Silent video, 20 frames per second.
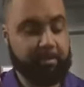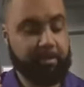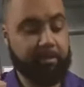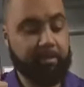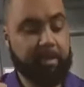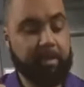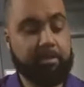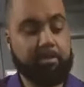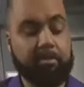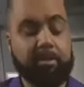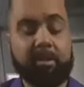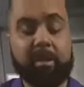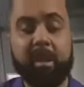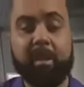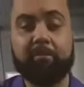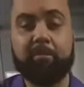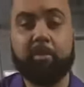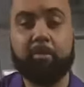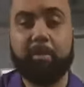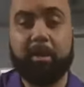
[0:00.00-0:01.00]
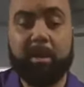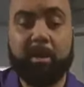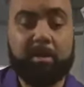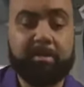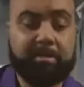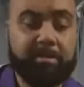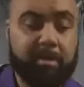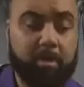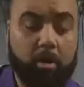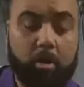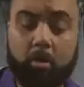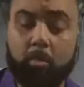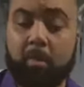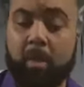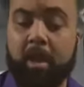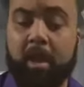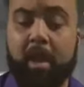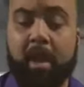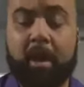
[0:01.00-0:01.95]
So then you can have your parents at home